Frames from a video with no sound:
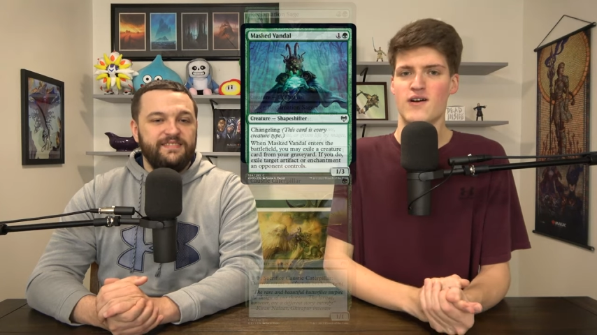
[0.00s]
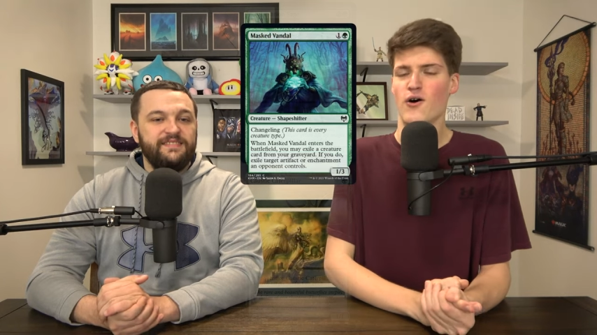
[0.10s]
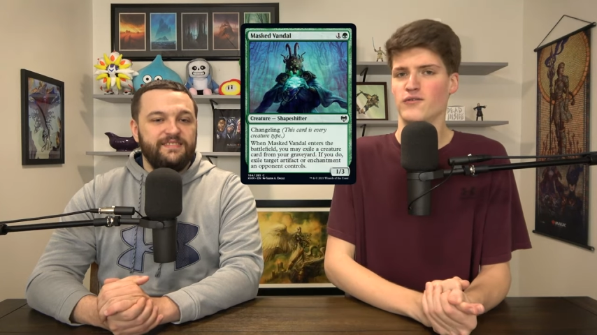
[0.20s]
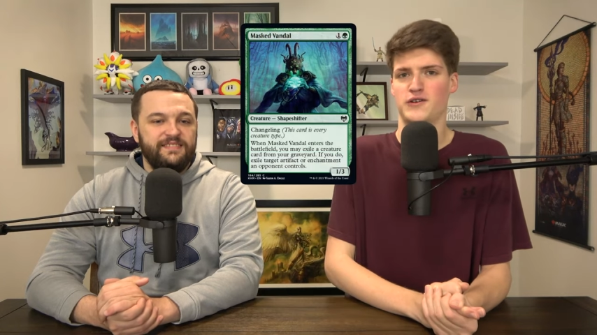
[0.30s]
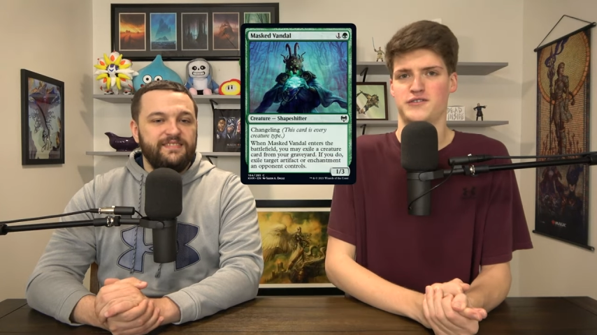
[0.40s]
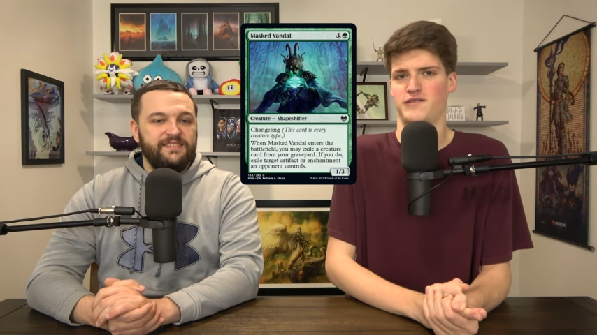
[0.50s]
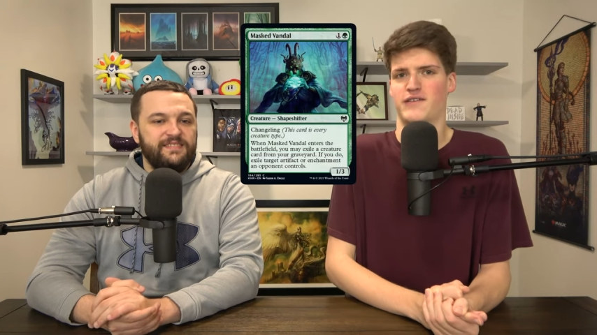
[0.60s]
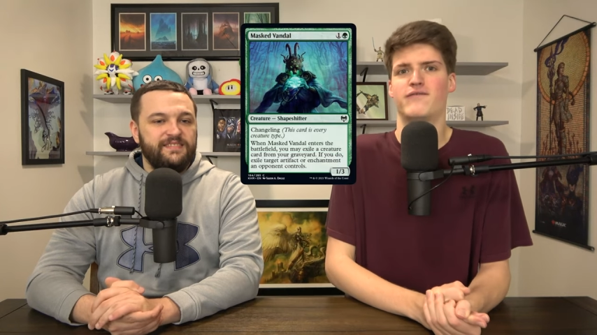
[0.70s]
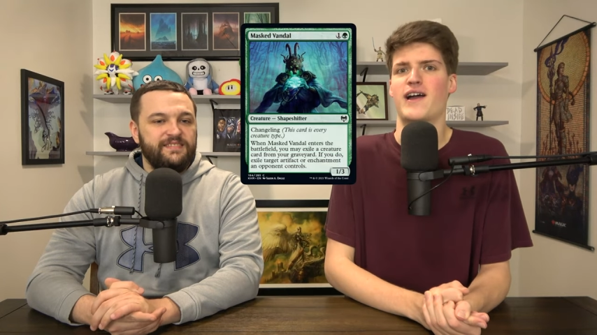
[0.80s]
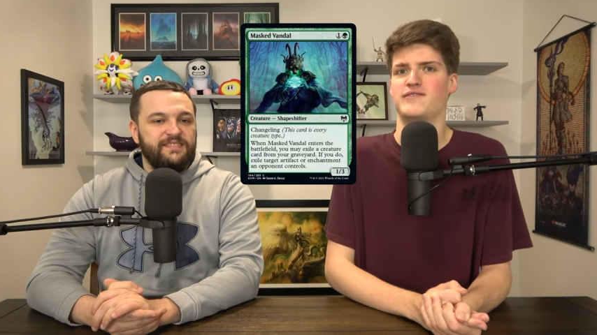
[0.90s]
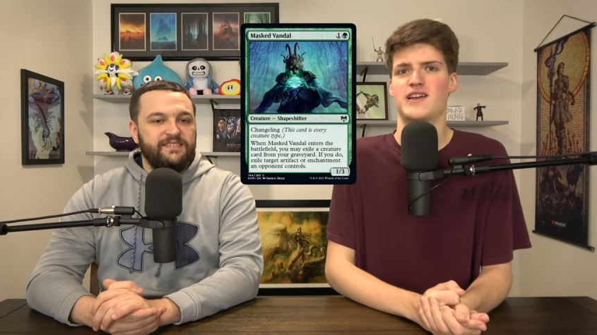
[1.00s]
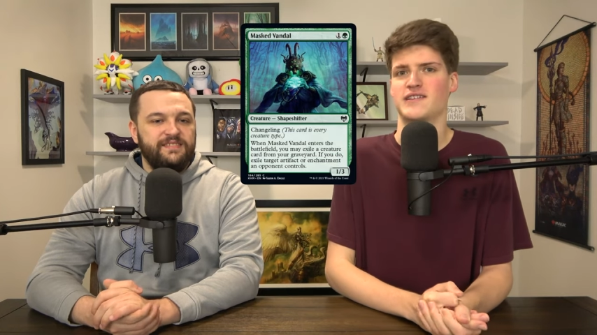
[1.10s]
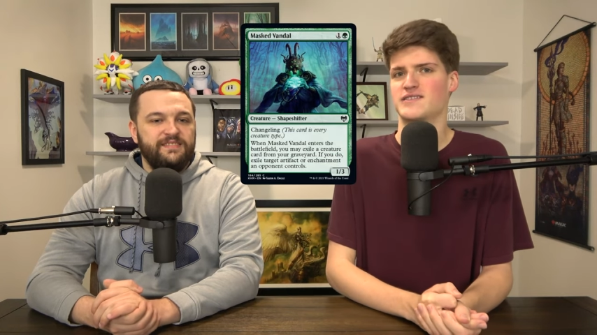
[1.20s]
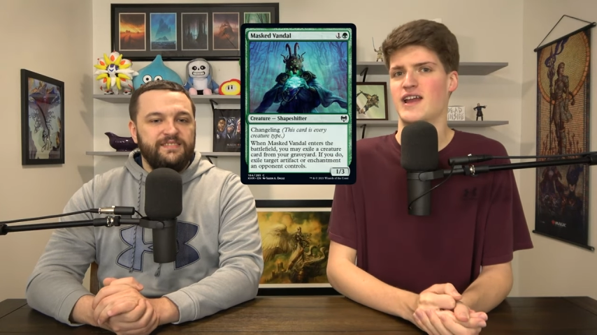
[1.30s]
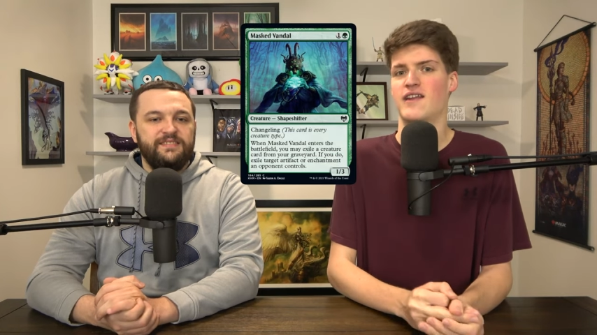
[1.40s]
Speaker 1: all of which are like five
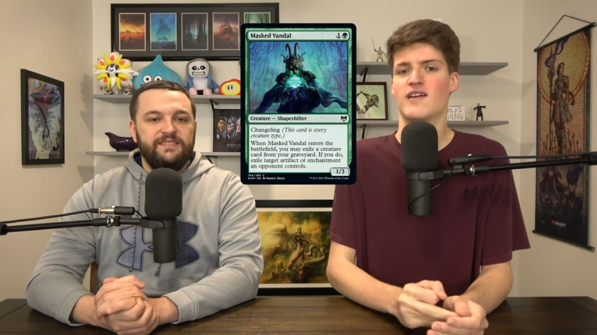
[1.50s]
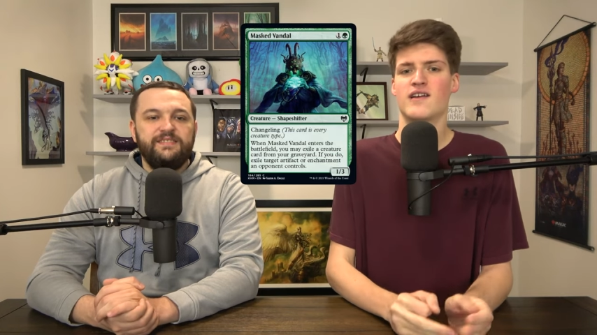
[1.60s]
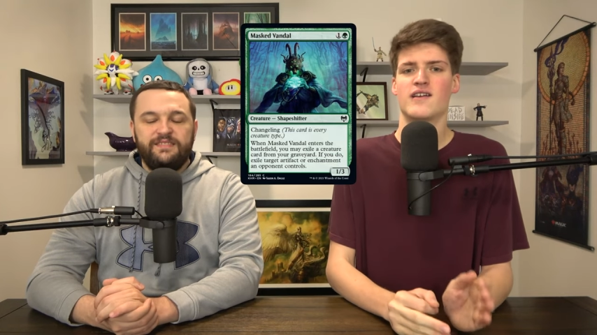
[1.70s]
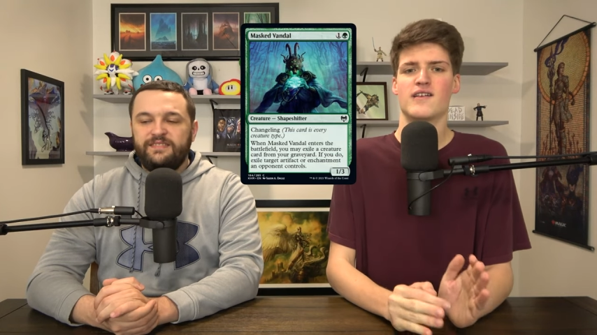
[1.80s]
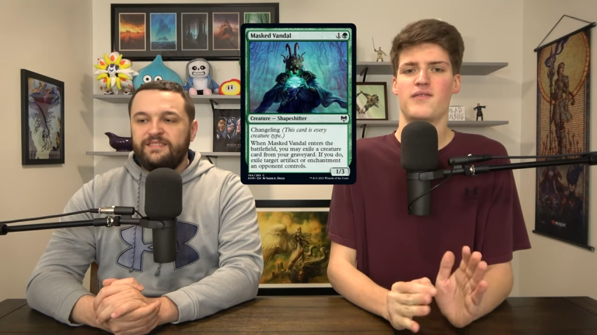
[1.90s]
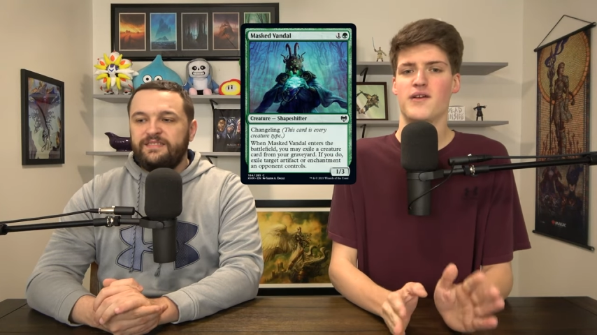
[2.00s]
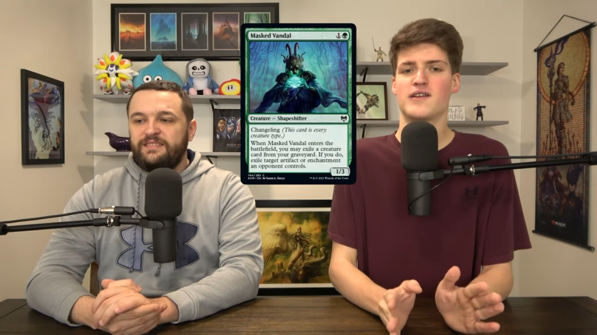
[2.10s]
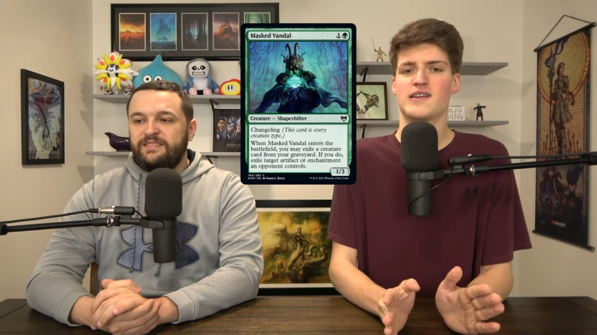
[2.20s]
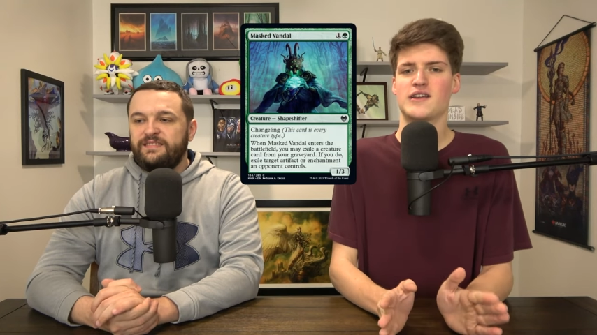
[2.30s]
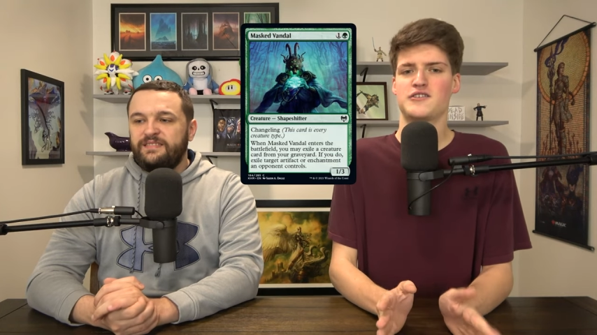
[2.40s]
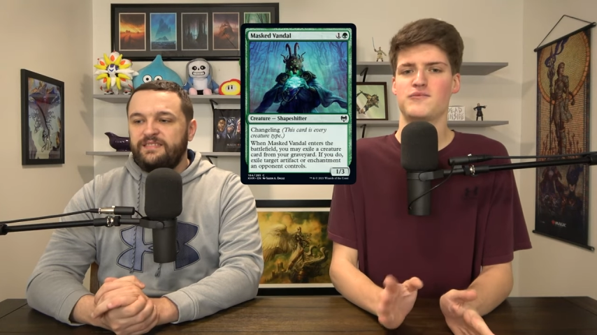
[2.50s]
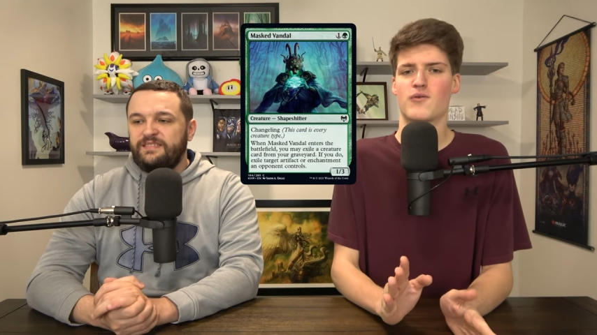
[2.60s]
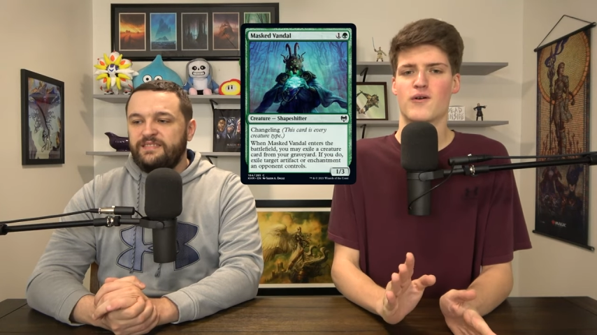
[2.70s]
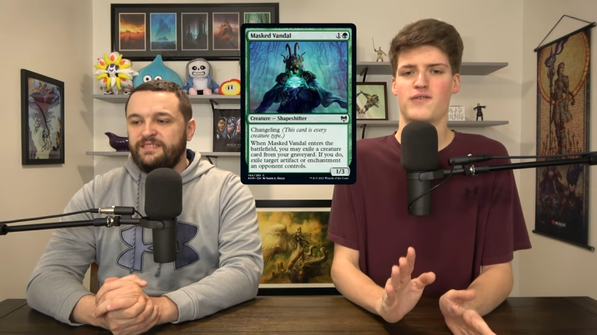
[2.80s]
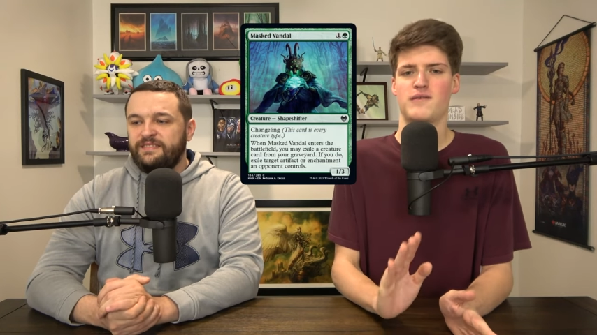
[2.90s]
cents, and they're going to get you
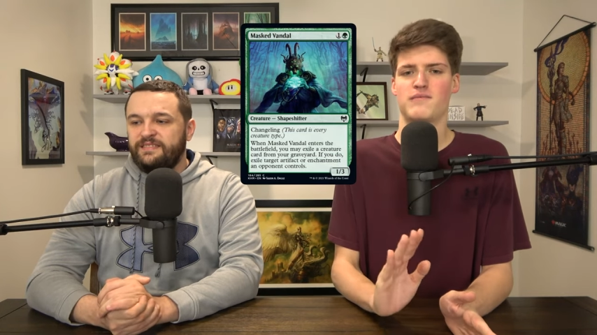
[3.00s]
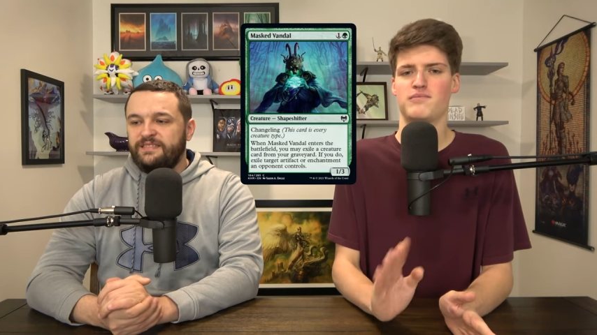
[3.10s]
more than